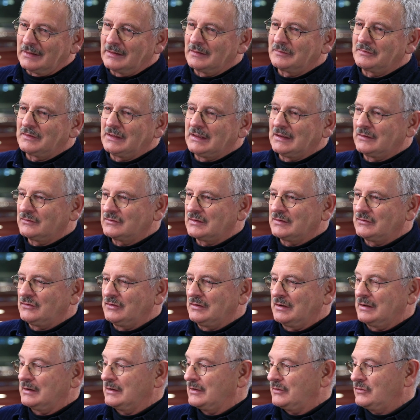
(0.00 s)
uh, things that
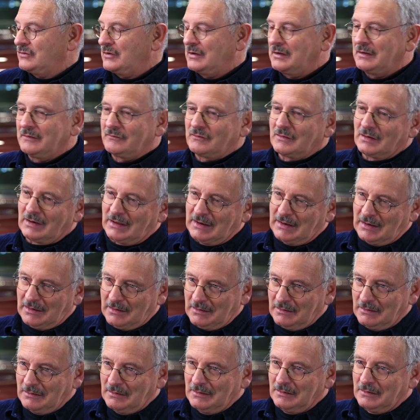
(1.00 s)
you can achieve, Glenn,
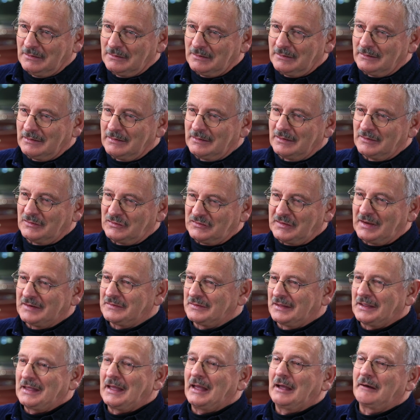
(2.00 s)
uh,
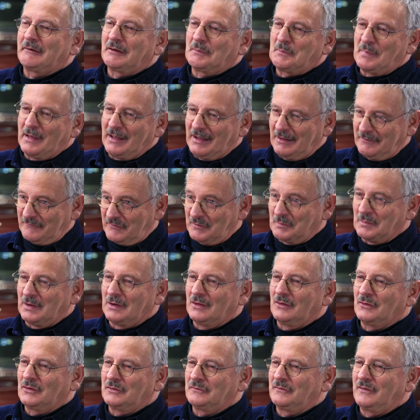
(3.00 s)
set the car apart from a
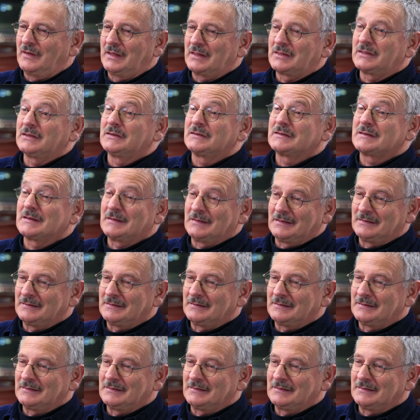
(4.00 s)
lot of others.